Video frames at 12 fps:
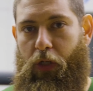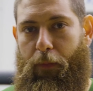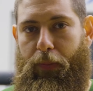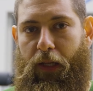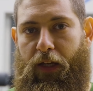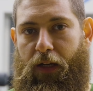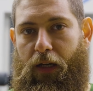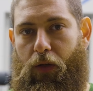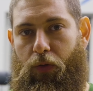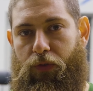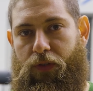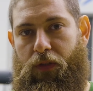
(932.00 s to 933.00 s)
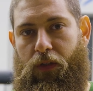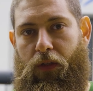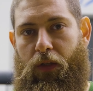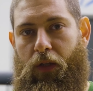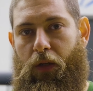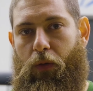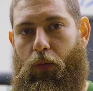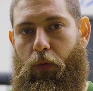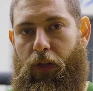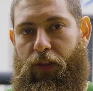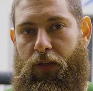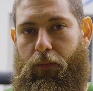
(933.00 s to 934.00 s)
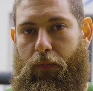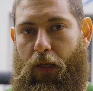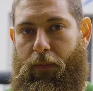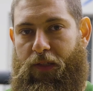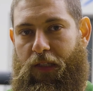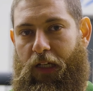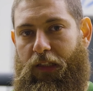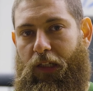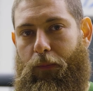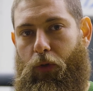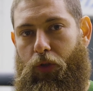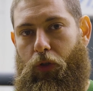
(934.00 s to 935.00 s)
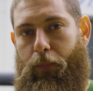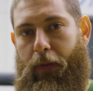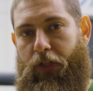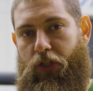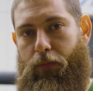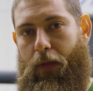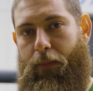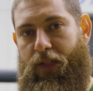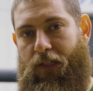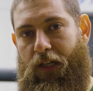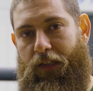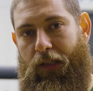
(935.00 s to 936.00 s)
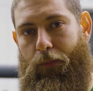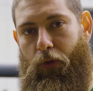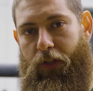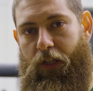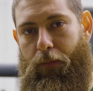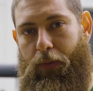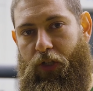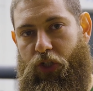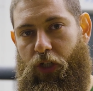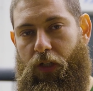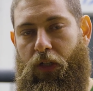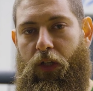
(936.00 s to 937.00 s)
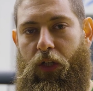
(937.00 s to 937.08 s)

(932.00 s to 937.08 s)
you can play around with maybe slightly more toe pressure, maybe slightly more heel pressure